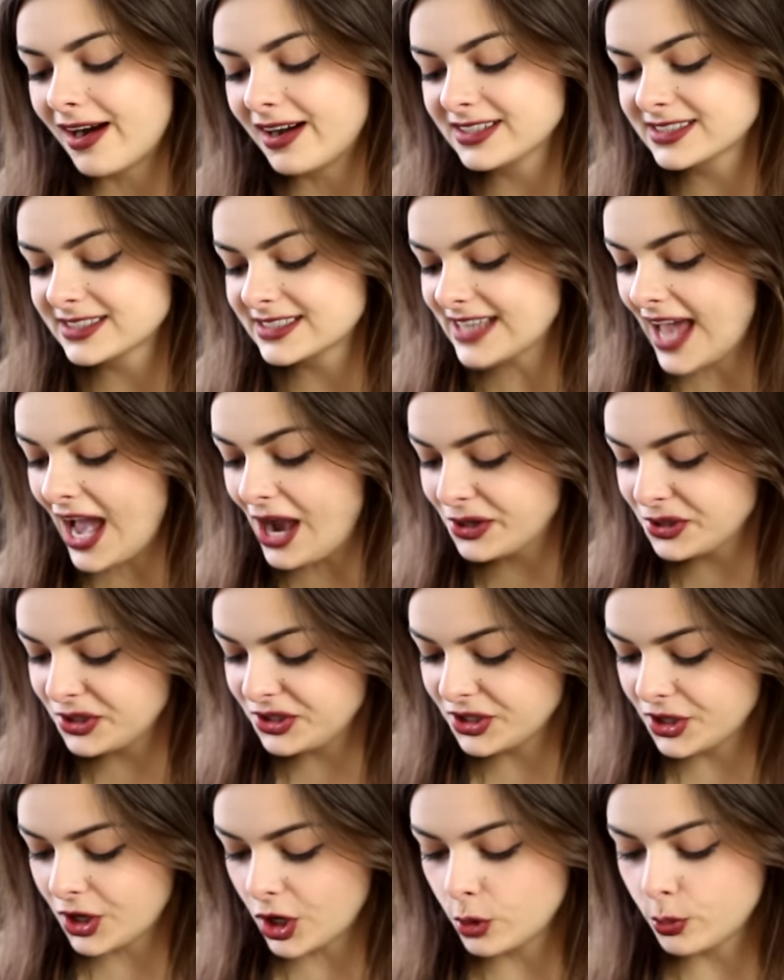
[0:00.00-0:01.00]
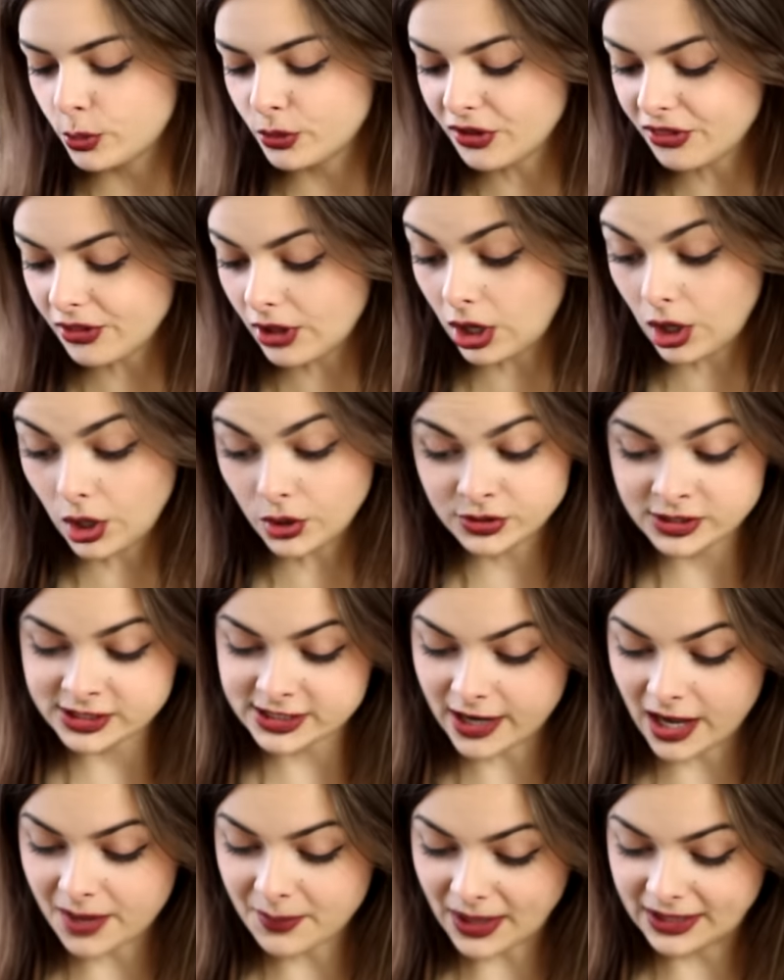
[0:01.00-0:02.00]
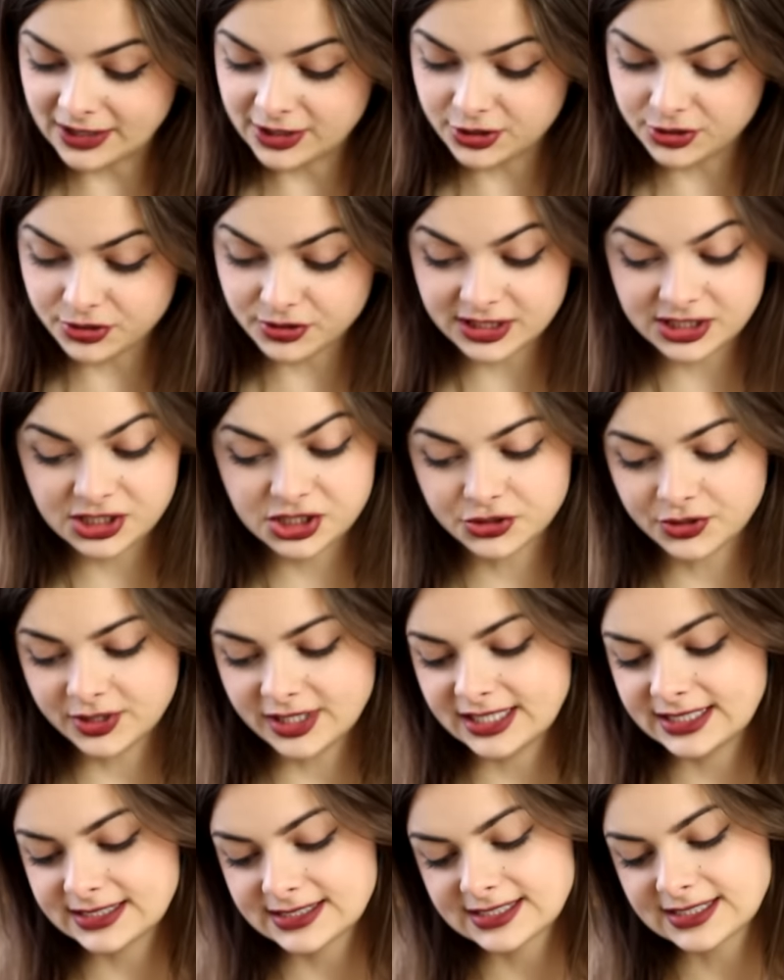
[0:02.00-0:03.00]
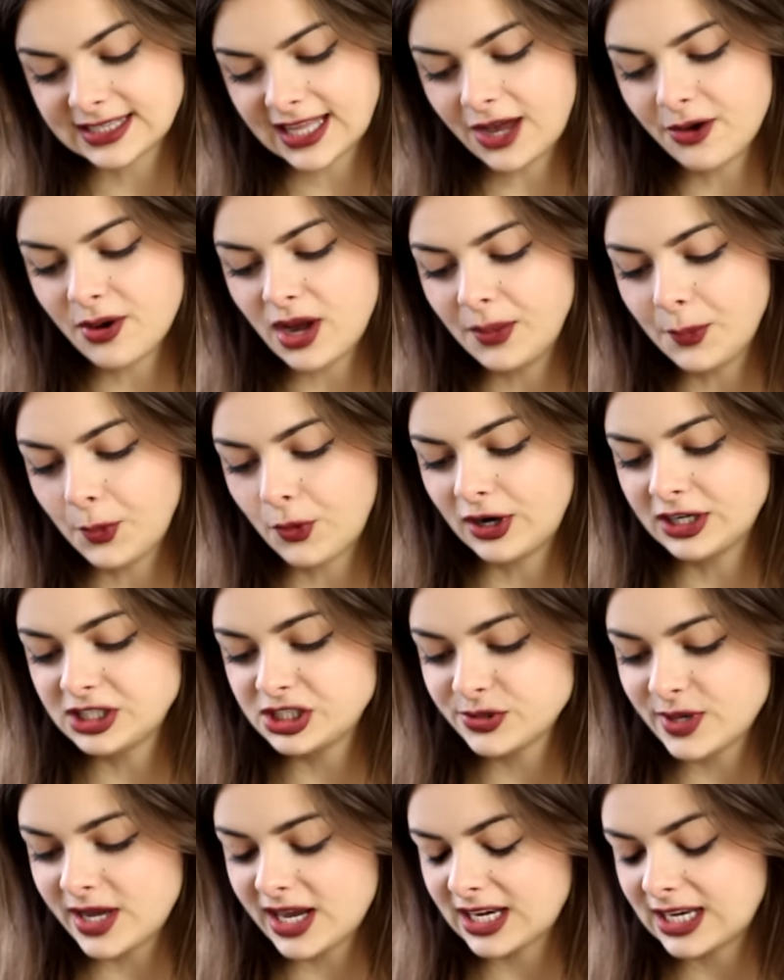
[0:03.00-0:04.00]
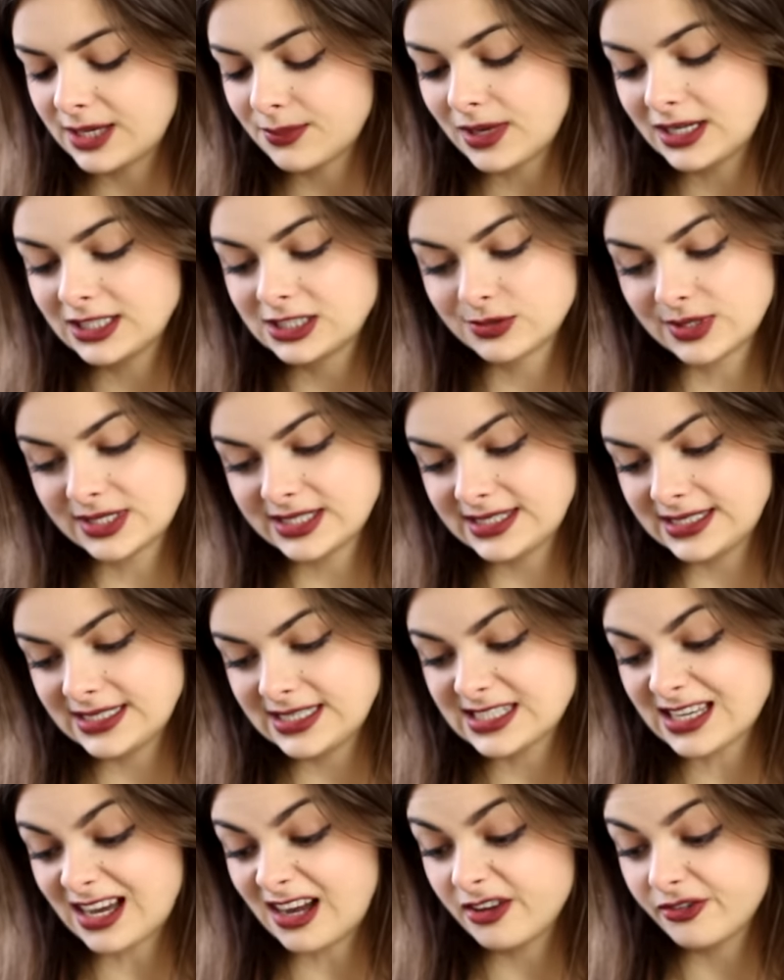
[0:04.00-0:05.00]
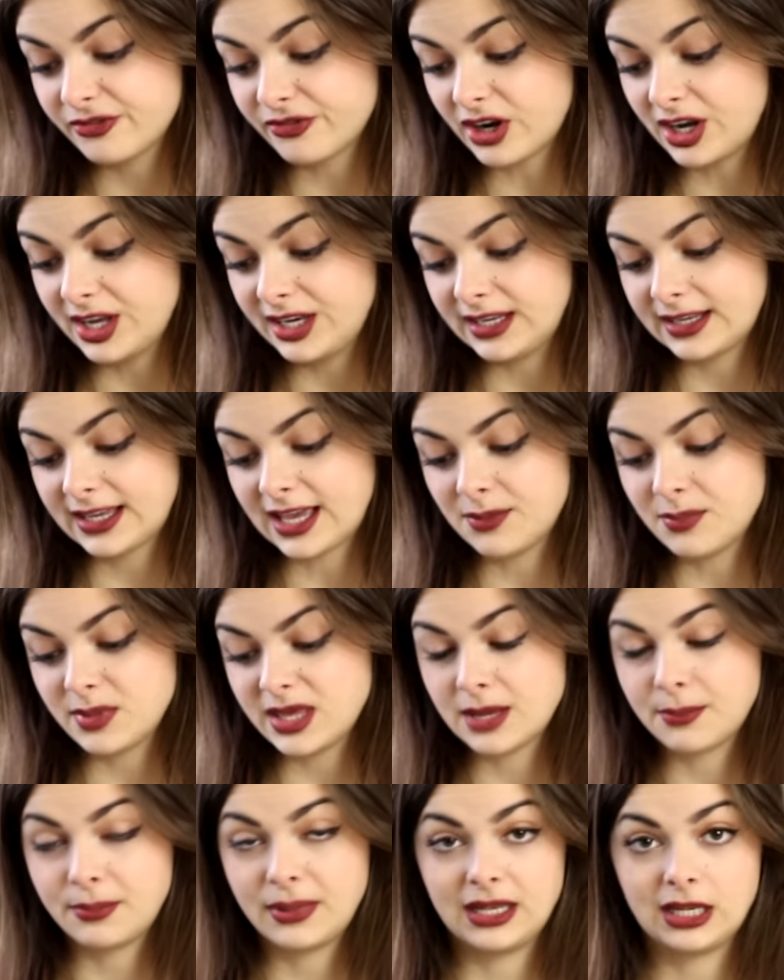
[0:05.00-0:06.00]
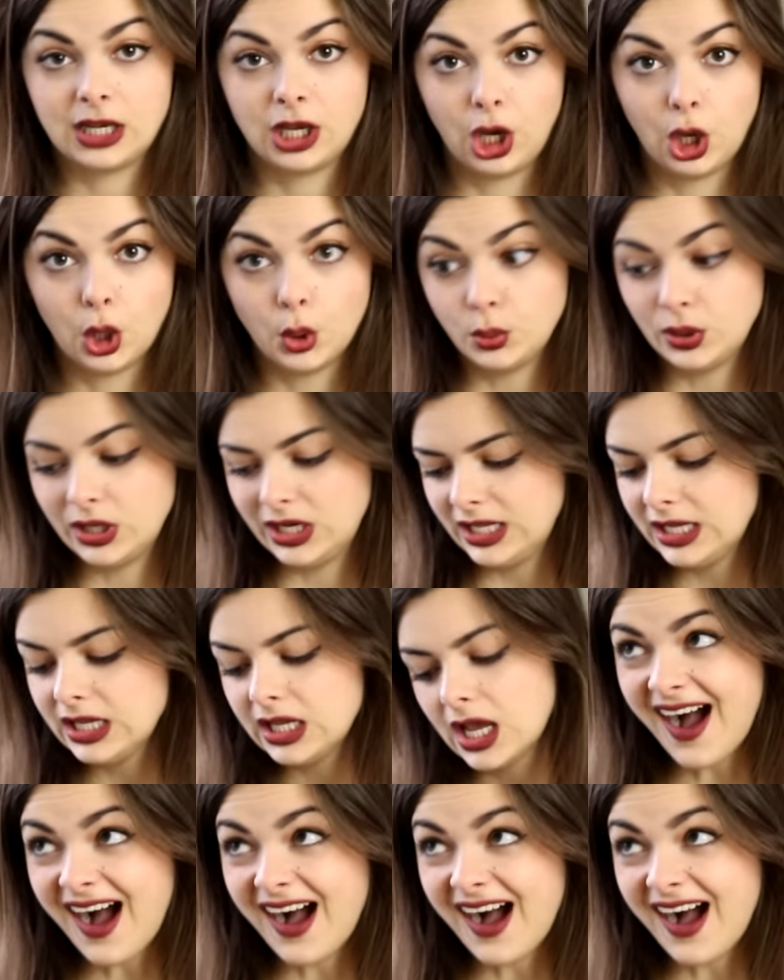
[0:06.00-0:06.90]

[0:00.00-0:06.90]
asks, how do you cope with alone time and do you enjoy it? Now I'm graduated and in my twenties, I find it can be a bit lonely.